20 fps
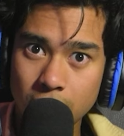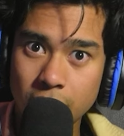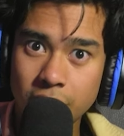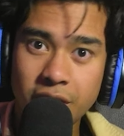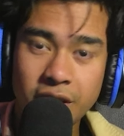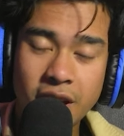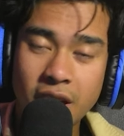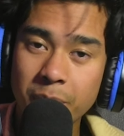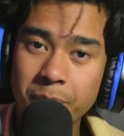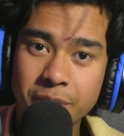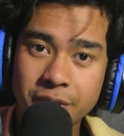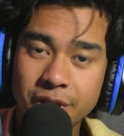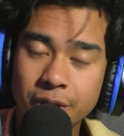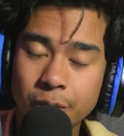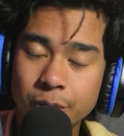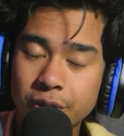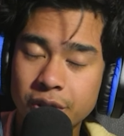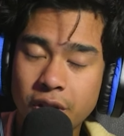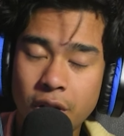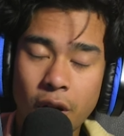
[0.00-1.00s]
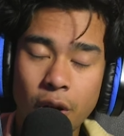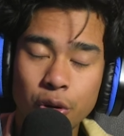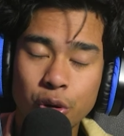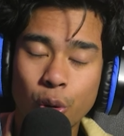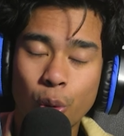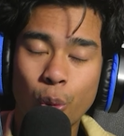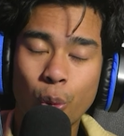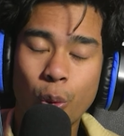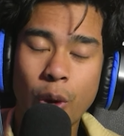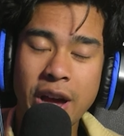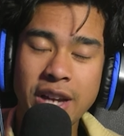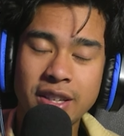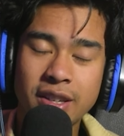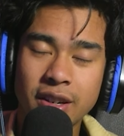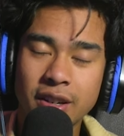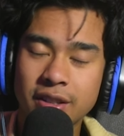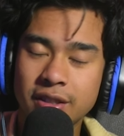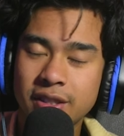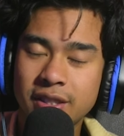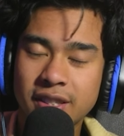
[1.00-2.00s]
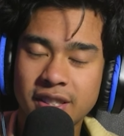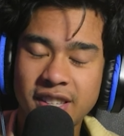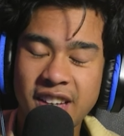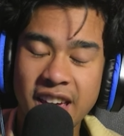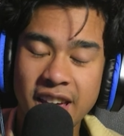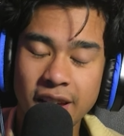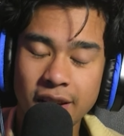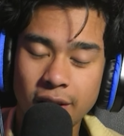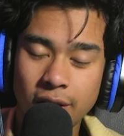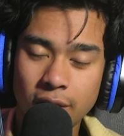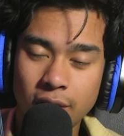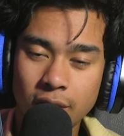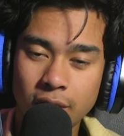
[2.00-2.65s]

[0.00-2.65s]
The episode's called the Red Scale.